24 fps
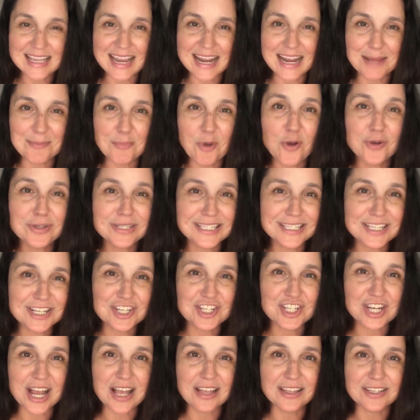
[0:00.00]
And I'm hosting this
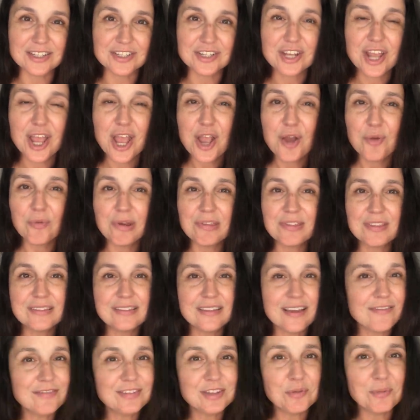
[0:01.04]
challenge with the
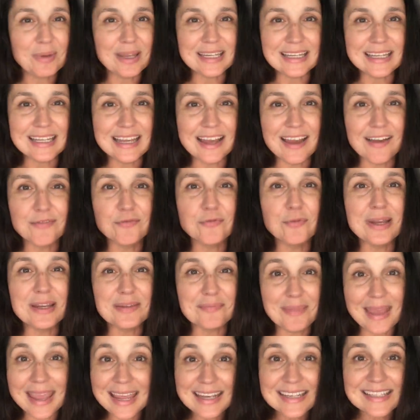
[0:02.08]
lovely Whitney of Whit
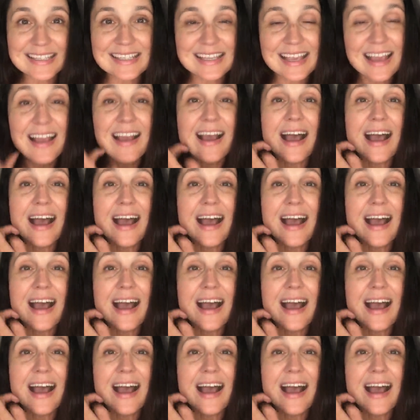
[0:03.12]
Makes.